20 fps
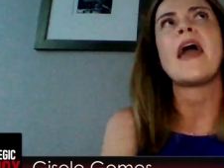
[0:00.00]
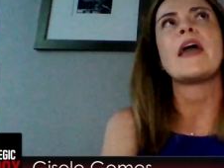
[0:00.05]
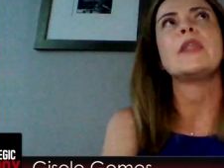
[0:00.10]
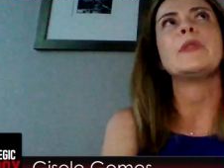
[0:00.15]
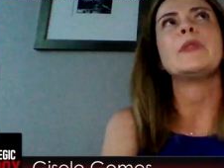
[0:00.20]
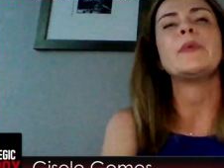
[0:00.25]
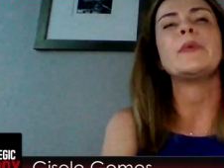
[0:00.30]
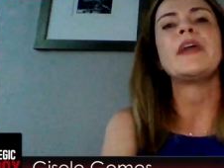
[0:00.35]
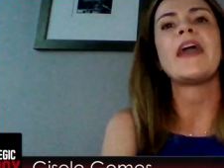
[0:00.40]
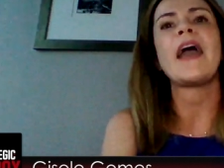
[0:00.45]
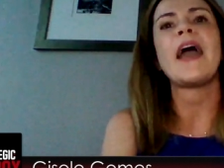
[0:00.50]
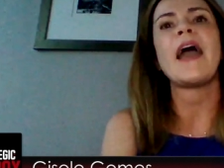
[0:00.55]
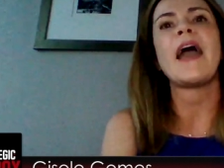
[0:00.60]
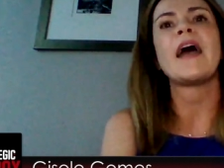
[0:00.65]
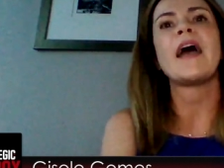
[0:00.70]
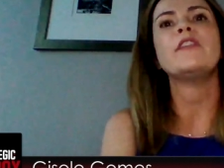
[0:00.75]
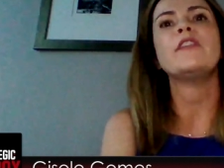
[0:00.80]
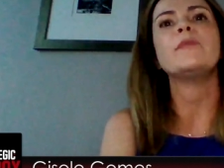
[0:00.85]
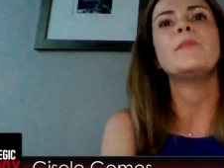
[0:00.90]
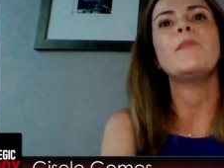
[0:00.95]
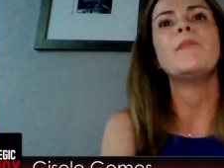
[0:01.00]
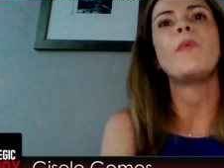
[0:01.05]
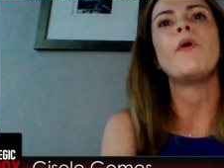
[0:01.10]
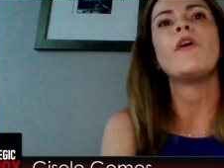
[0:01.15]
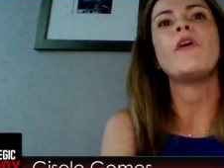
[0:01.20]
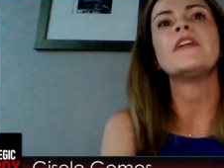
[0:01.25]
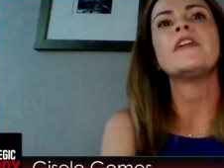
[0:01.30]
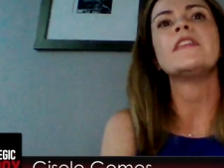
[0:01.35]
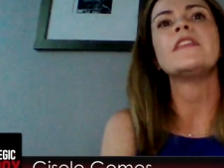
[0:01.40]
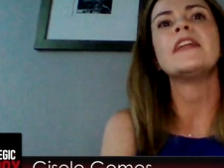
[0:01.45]
and we had
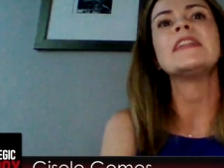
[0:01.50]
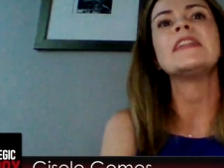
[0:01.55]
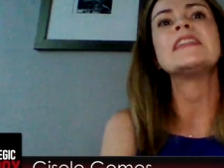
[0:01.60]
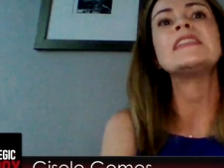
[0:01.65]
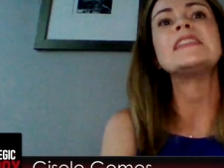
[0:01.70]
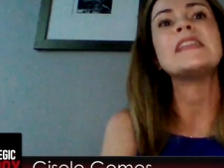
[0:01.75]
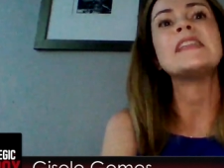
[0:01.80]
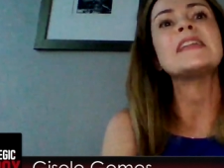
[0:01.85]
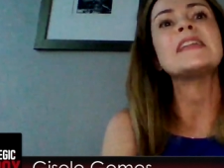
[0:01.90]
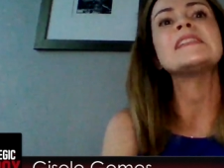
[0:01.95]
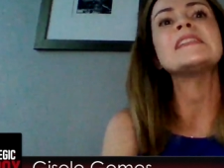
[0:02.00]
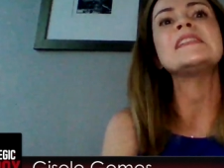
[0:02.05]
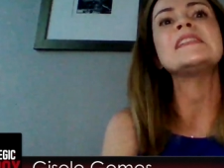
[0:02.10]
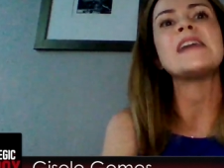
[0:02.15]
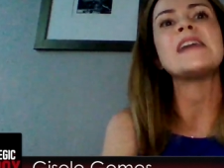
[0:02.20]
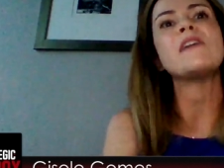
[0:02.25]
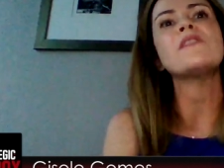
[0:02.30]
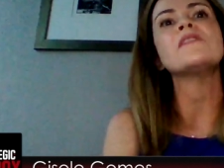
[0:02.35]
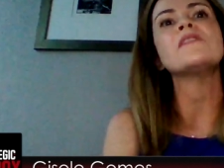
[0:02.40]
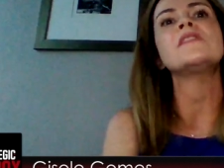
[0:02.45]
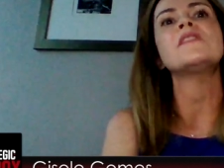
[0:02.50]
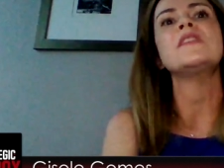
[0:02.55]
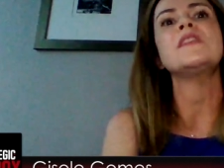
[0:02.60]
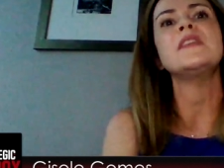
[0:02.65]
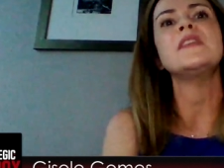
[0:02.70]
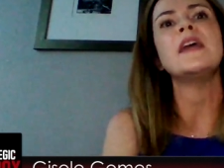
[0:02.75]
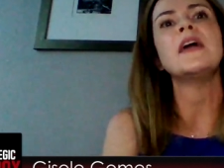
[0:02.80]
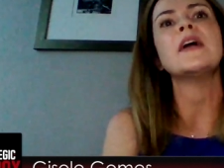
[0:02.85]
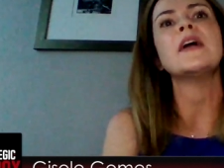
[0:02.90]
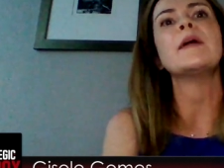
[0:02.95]
more than
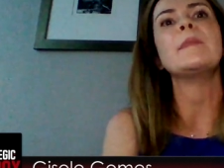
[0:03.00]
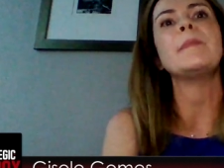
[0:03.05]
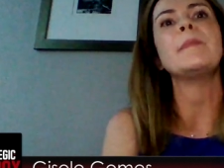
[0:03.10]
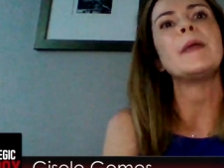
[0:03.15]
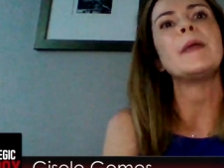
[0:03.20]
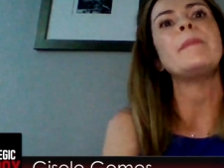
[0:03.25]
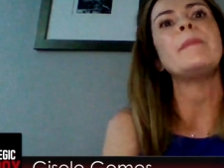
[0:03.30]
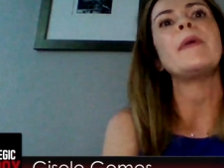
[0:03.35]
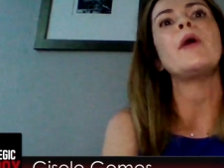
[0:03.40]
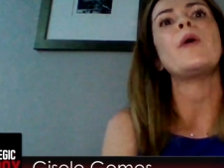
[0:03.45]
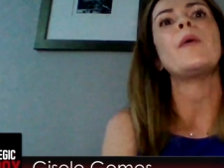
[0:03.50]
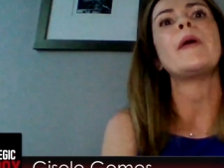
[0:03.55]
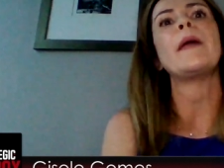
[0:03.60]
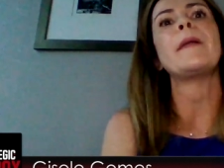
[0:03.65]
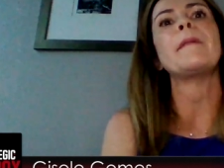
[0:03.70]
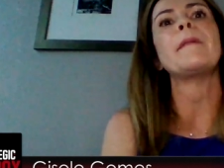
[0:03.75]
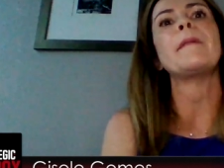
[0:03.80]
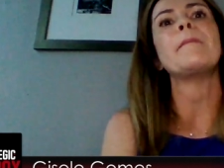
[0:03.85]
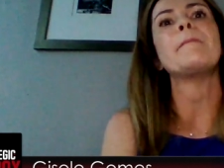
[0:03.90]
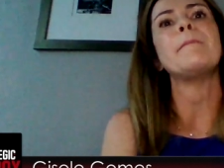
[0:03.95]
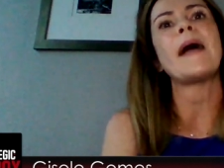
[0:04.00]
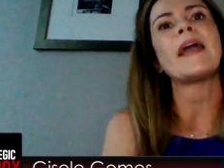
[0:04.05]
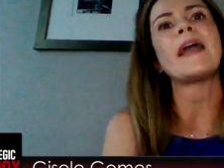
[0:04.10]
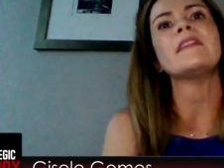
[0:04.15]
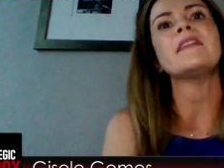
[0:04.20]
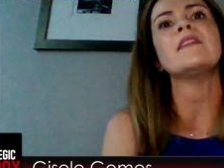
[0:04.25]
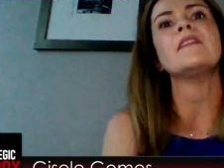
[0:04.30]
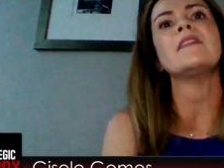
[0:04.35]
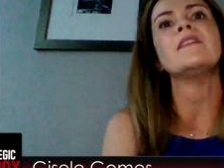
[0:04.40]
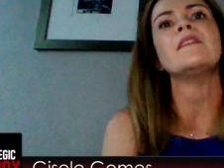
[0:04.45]
10,000 young people
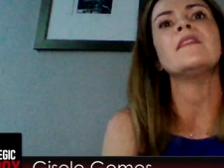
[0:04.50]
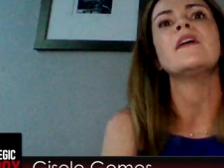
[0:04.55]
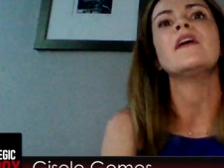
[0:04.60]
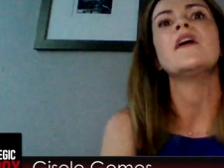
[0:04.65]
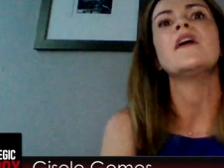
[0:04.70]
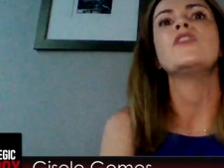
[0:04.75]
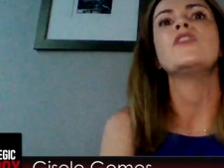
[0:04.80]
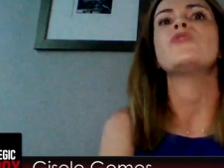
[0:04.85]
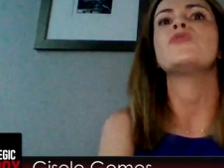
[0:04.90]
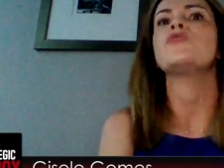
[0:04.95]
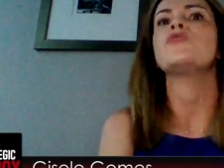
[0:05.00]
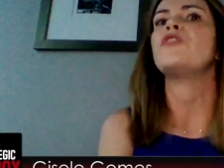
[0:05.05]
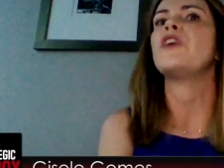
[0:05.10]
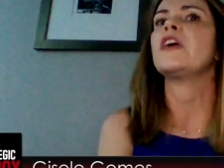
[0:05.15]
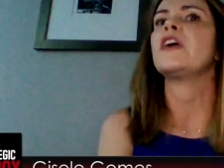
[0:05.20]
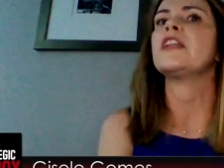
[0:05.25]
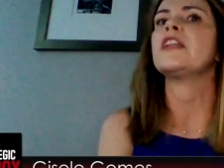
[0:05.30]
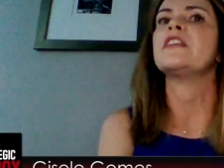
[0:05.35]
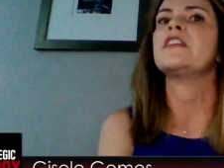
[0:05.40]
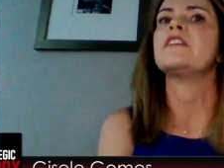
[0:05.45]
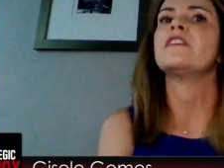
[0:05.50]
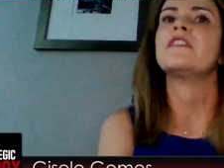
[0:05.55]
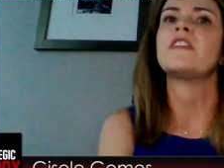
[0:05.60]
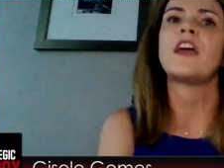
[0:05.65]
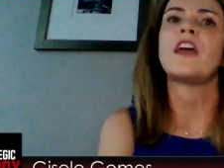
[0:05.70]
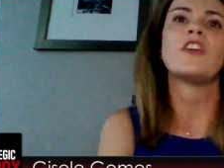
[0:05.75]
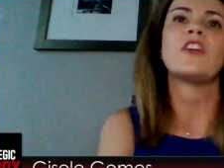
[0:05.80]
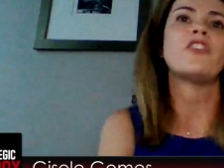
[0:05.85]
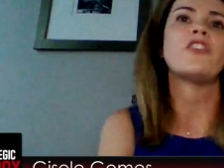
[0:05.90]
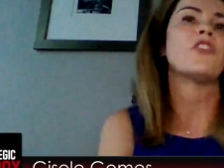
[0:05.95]
impacted through training
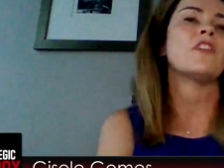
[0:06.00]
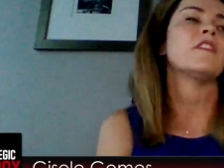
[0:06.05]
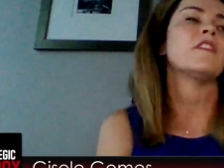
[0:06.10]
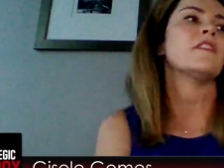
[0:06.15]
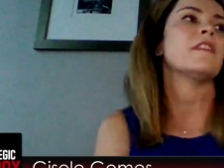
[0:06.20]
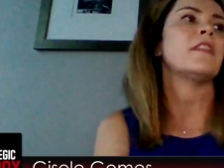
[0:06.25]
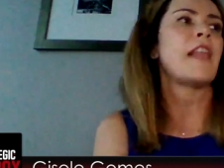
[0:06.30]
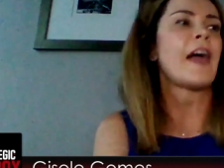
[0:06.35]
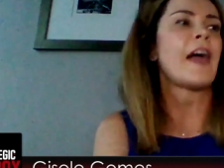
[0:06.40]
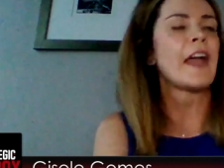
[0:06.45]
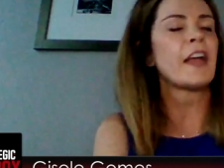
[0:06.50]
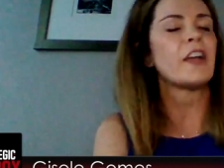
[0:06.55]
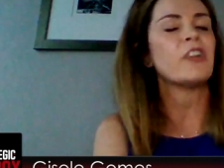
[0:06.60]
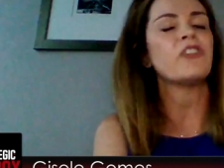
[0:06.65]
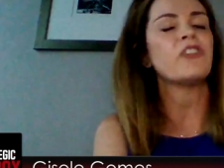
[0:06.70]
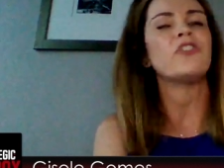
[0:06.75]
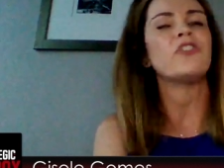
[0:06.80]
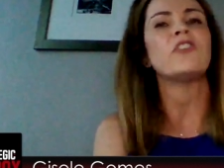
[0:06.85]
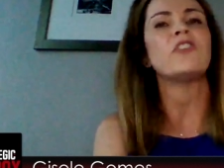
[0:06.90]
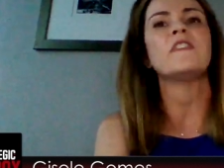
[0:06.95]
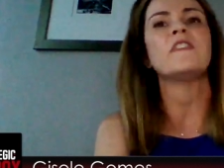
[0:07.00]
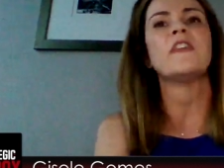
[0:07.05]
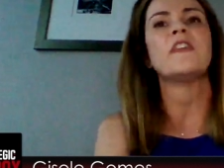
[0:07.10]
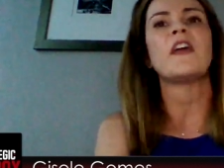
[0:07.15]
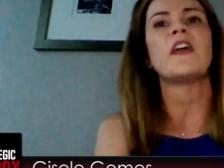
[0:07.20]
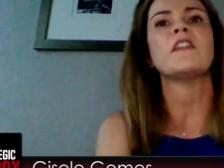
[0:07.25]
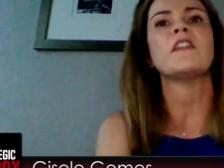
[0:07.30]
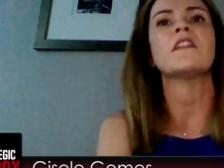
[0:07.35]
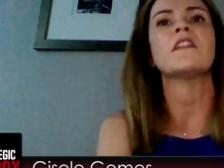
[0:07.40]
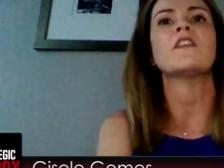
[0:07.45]
sessions, lectures,
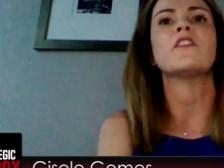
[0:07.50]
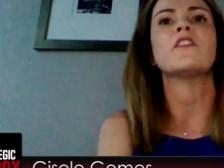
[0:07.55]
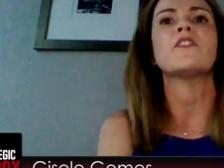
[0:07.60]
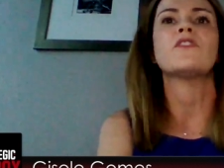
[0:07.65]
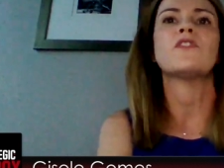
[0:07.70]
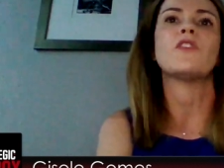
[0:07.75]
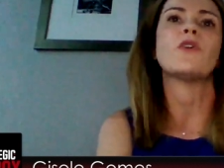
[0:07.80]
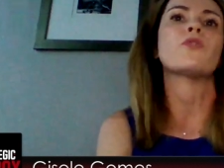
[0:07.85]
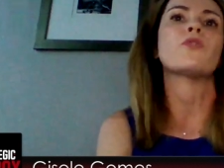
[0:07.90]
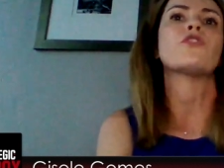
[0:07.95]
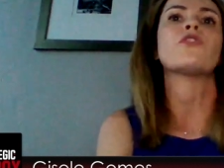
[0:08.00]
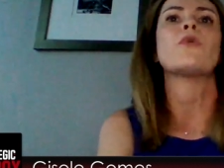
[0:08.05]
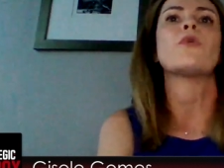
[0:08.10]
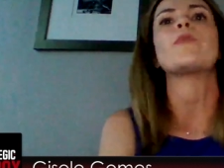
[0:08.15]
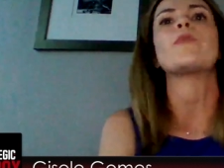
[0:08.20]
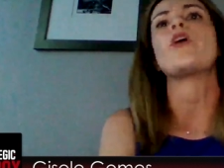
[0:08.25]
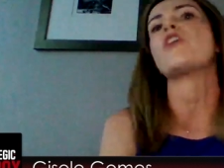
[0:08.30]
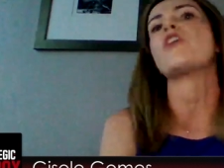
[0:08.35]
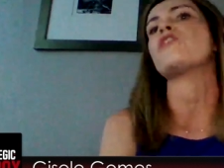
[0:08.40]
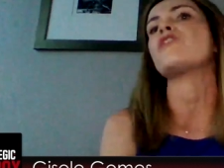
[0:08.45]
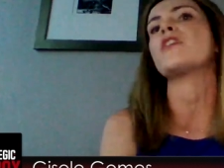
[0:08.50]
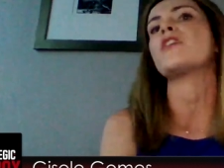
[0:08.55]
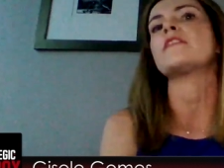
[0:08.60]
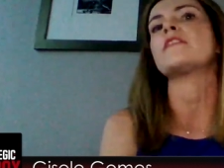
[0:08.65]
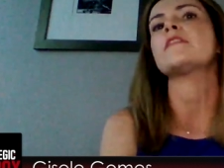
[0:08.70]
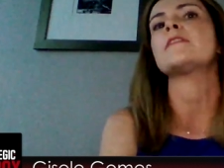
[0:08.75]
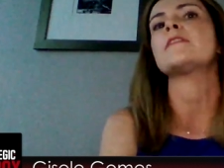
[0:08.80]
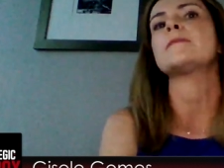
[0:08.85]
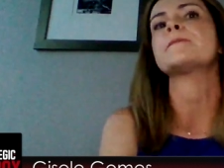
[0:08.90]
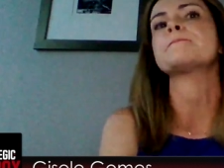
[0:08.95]
and social
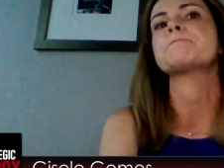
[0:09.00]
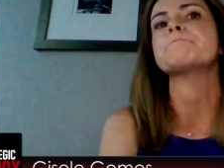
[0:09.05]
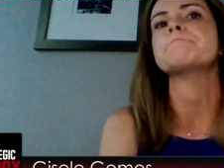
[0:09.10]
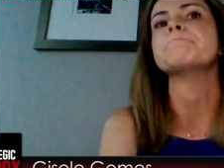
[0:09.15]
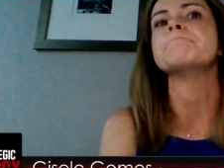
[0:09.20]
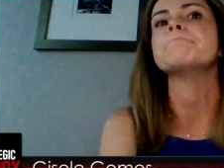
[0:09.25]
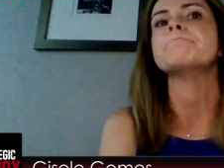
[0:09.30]
projects.